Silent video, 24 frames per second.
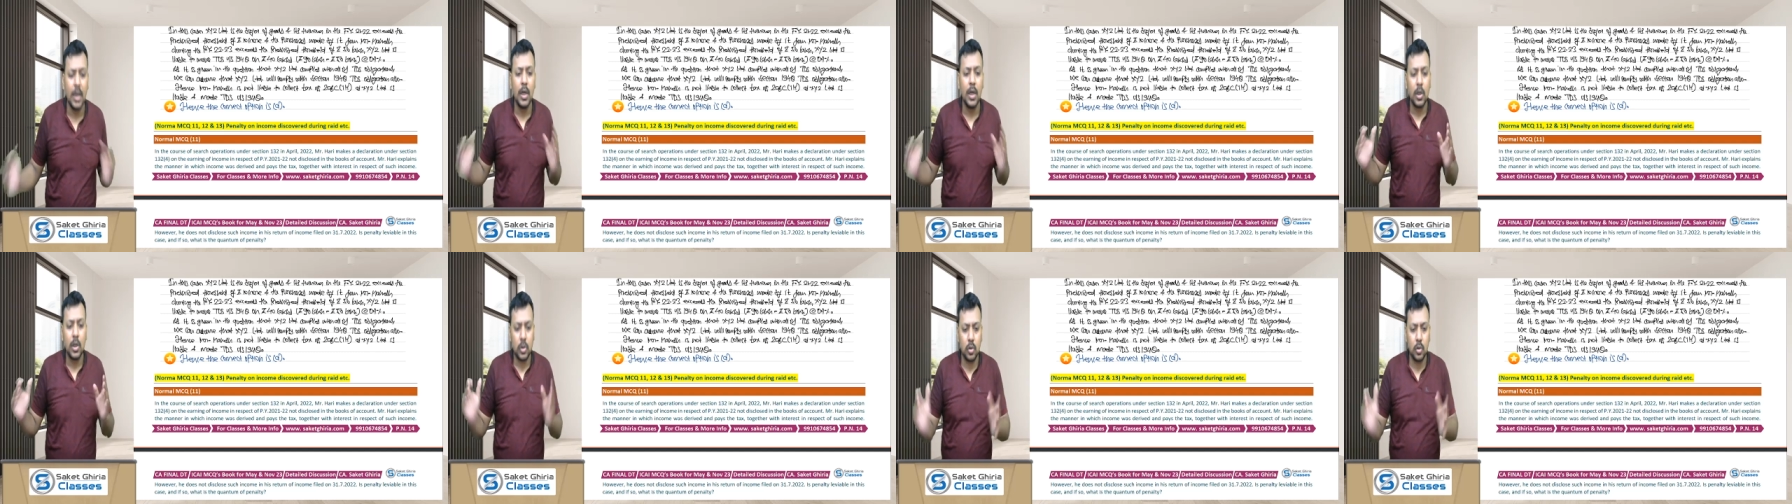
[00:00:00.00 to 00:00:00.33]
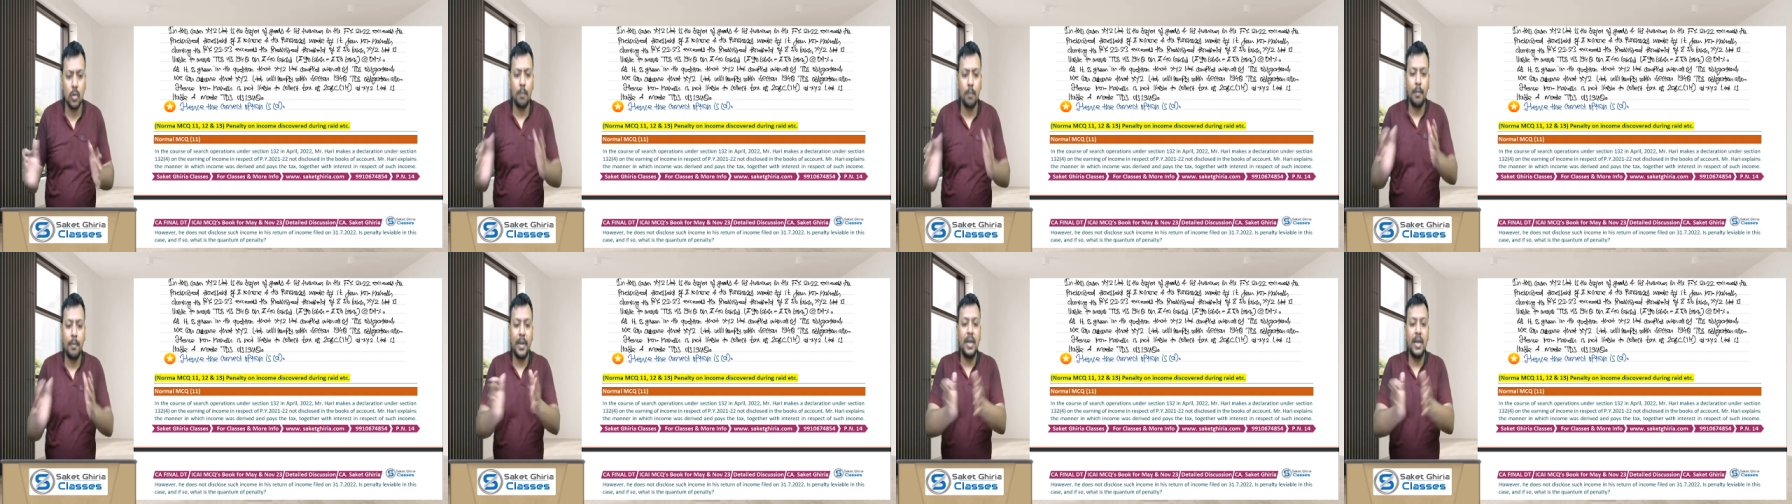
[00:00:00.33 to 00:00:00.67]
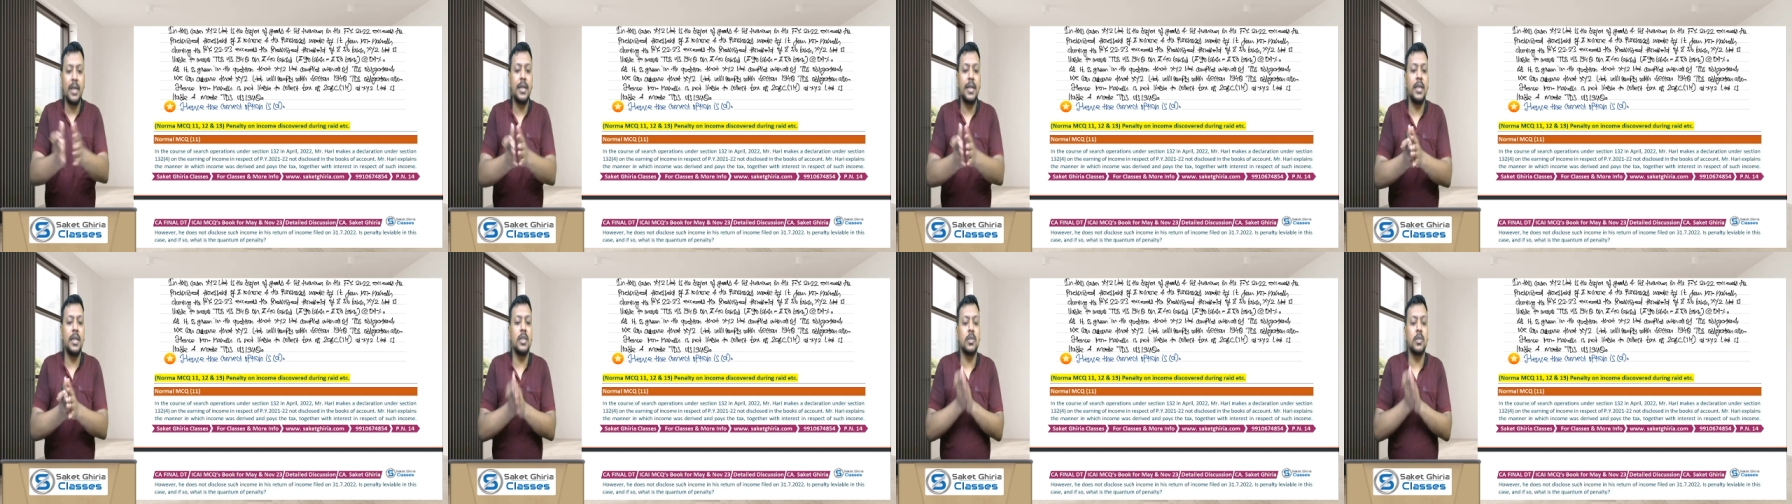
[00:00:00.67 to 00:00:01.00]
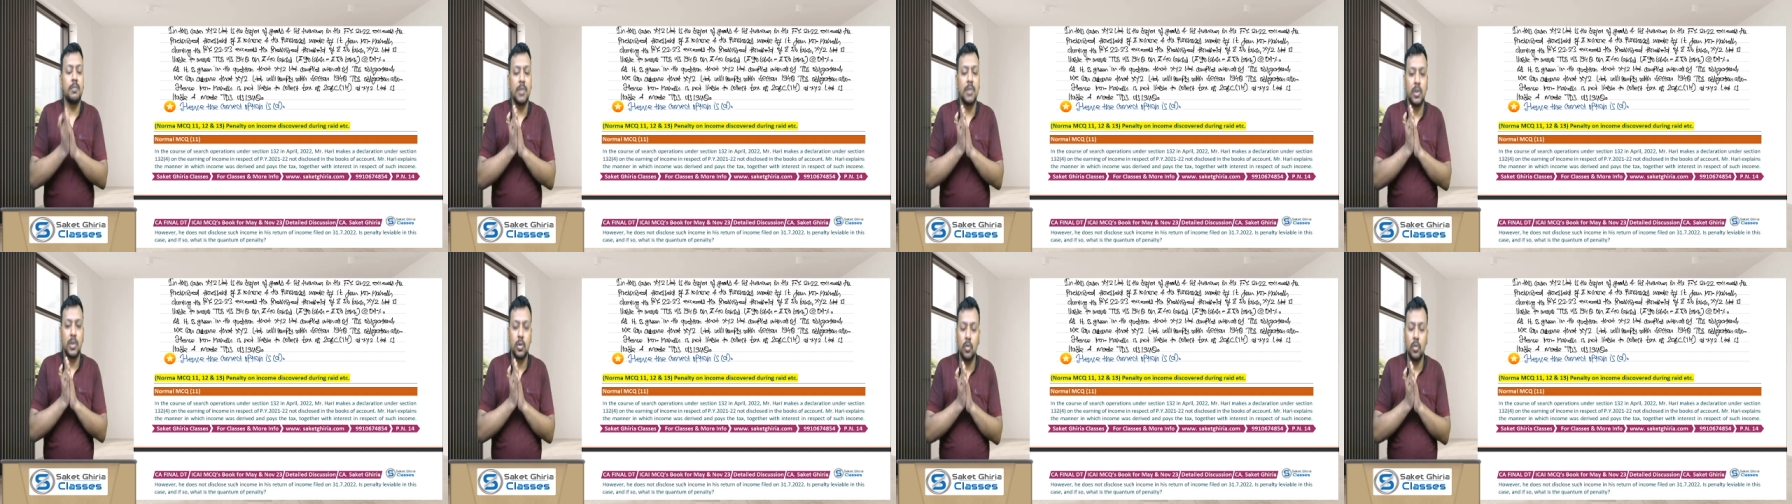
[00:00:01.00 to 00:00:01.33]
So penalty is
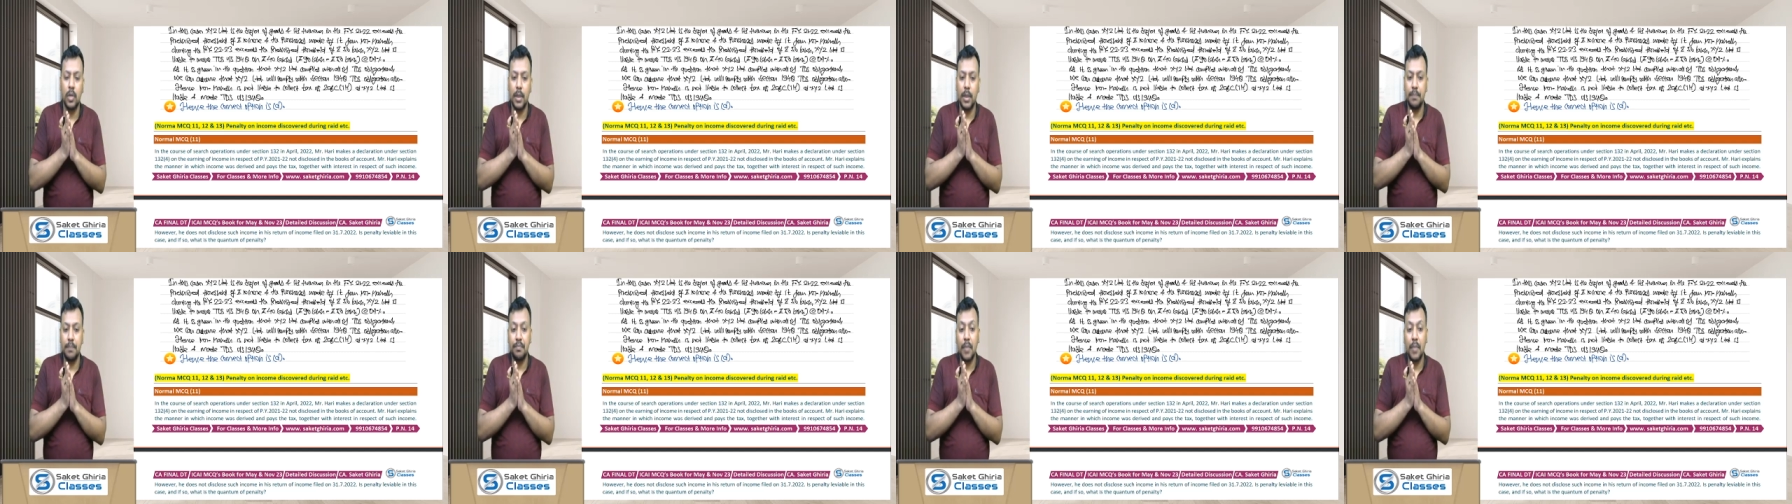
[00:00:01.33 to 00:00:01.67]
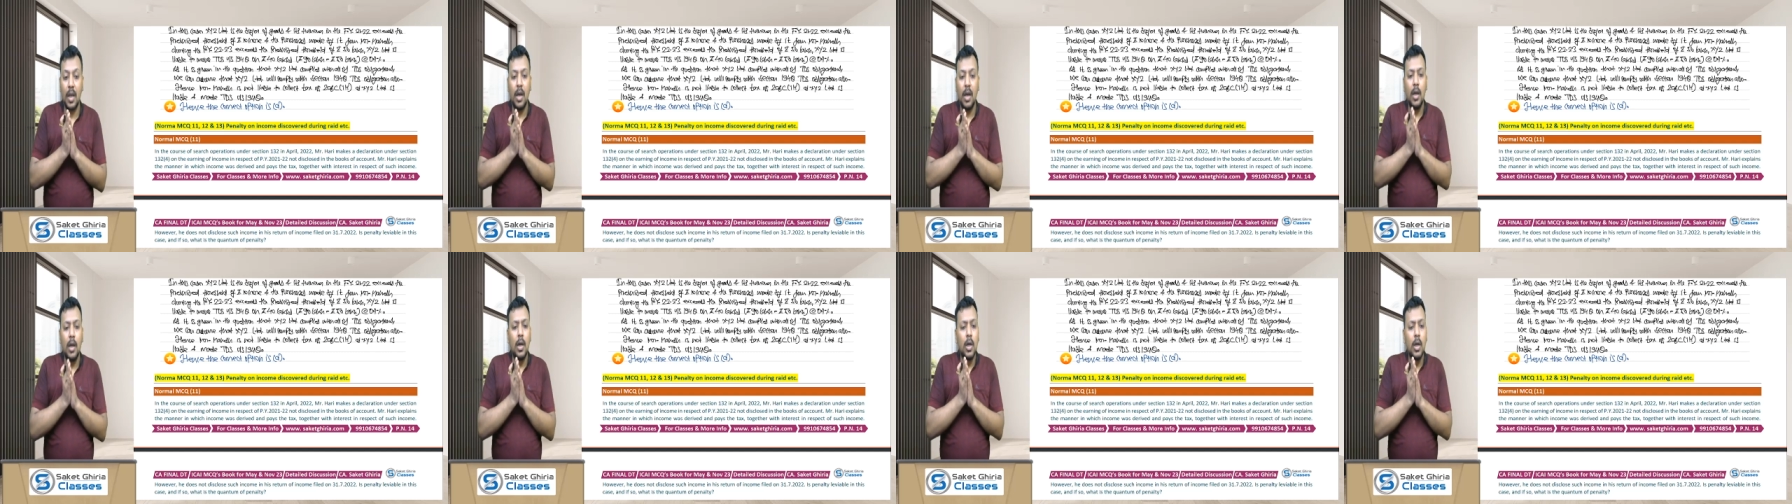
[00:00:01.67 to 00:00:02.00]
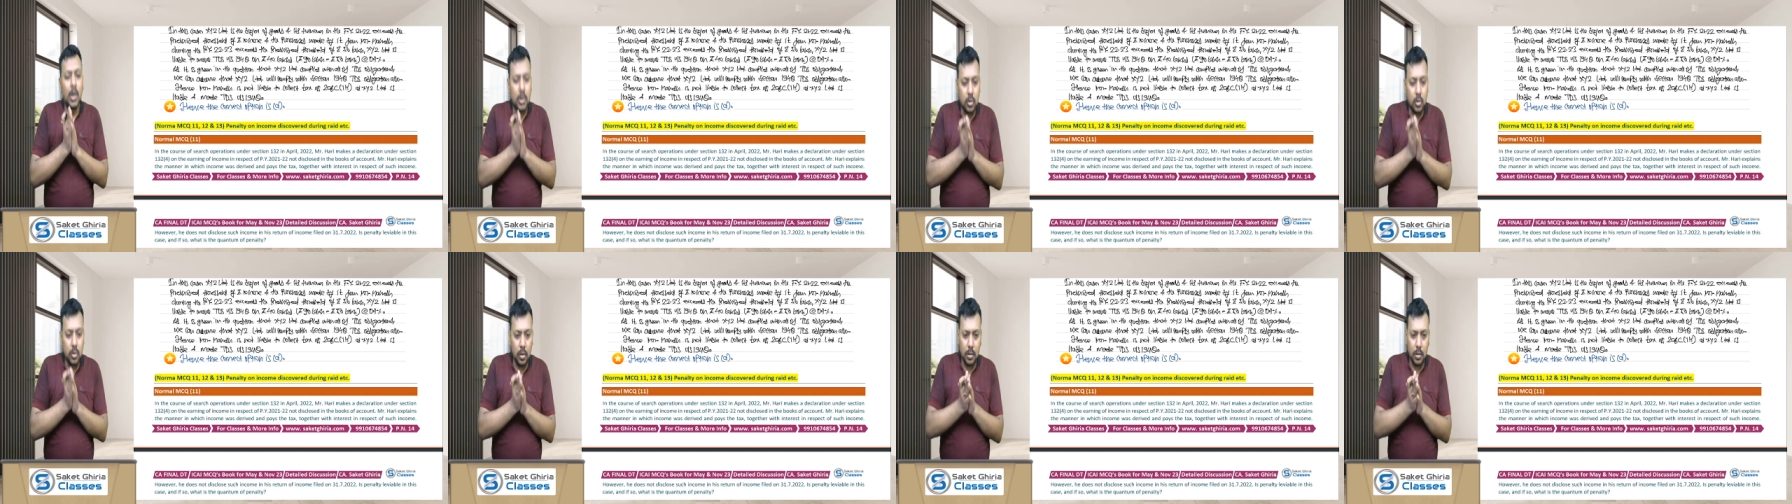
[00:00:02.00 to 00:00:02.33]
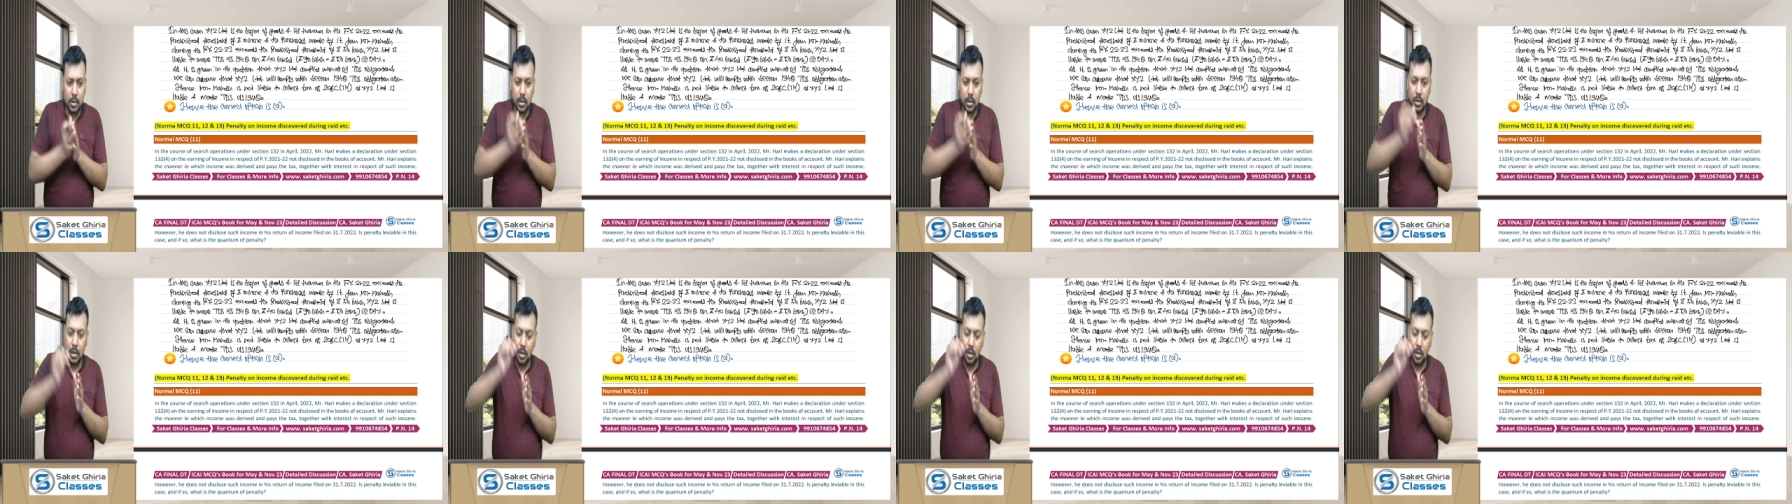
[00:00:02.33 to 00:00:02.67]
must. Okay. So
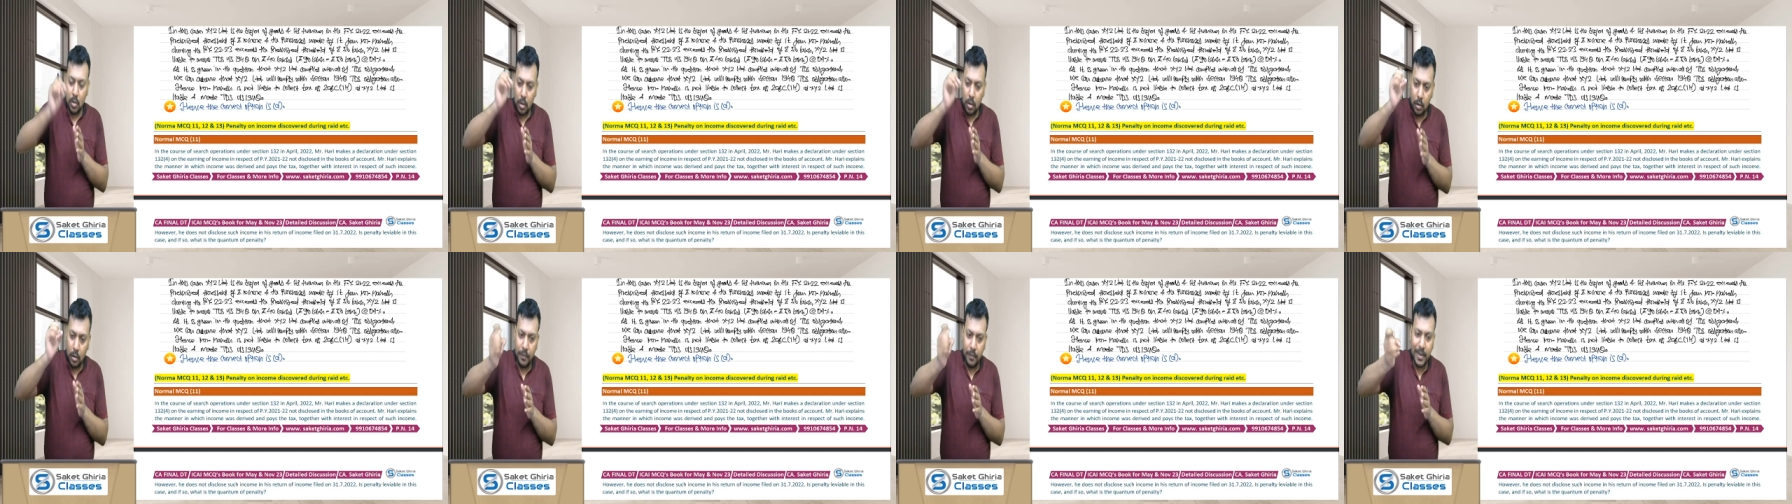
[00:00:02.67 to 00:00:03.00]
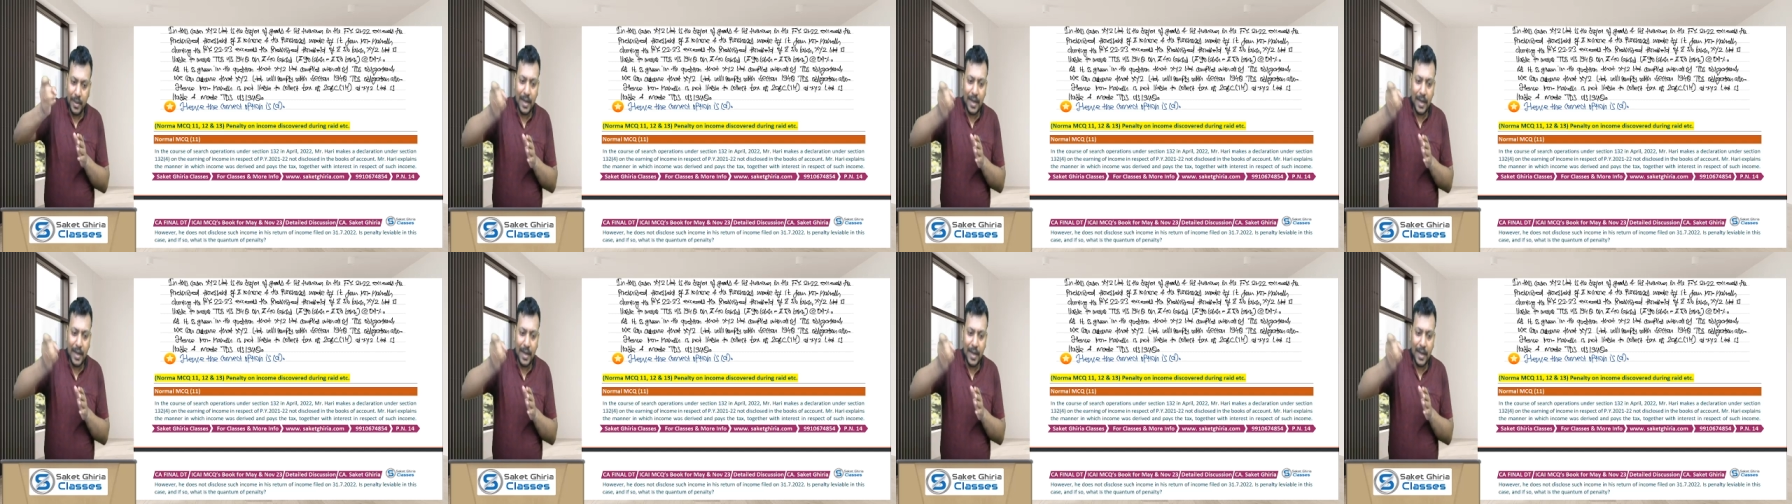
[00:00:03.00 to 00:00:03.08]
we